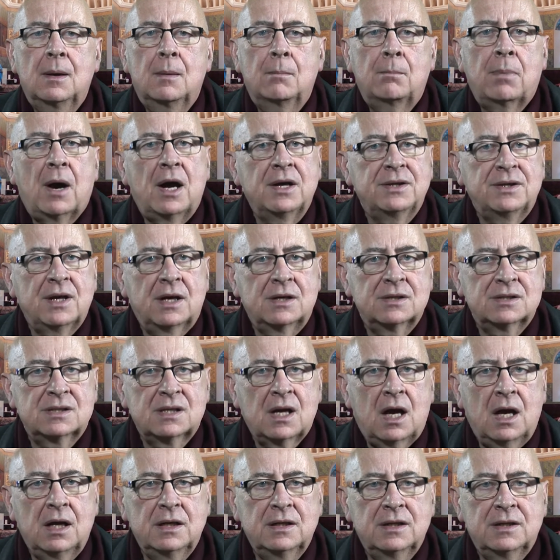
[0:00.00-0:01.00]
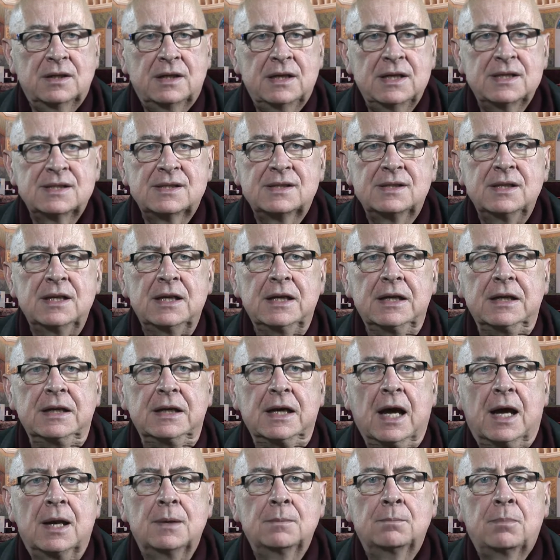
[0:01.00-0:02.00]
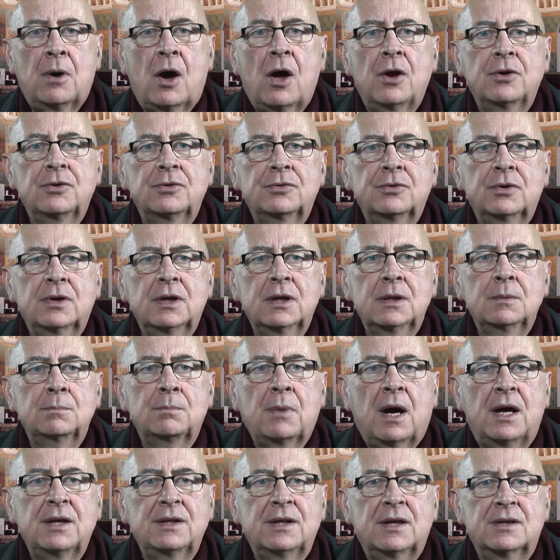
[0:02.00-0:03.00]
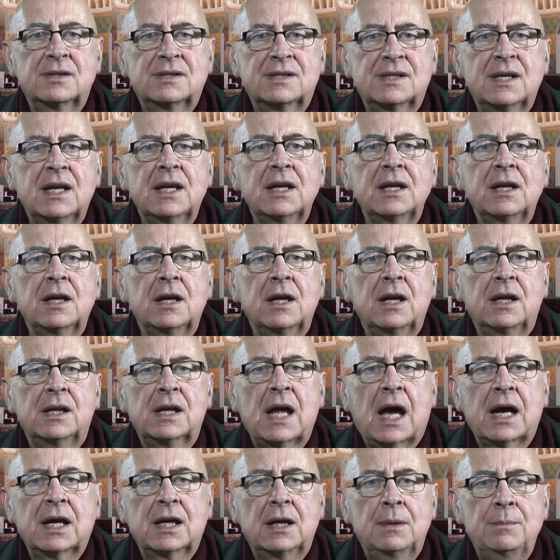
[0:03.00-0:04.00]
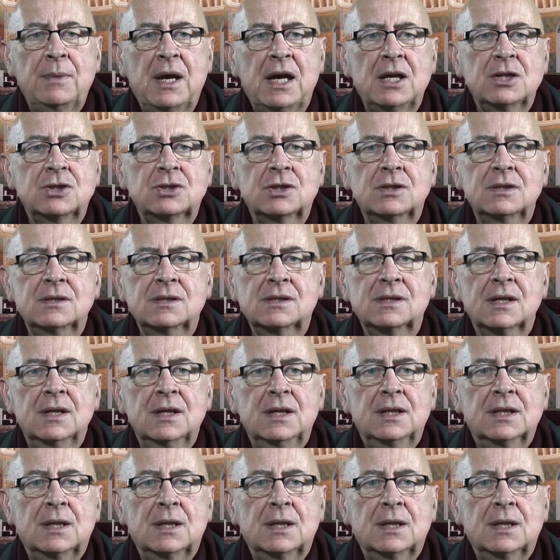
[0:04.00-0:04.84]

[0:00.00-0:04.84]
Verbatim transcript: By their silent listening and pondering, by their singing and acclamations,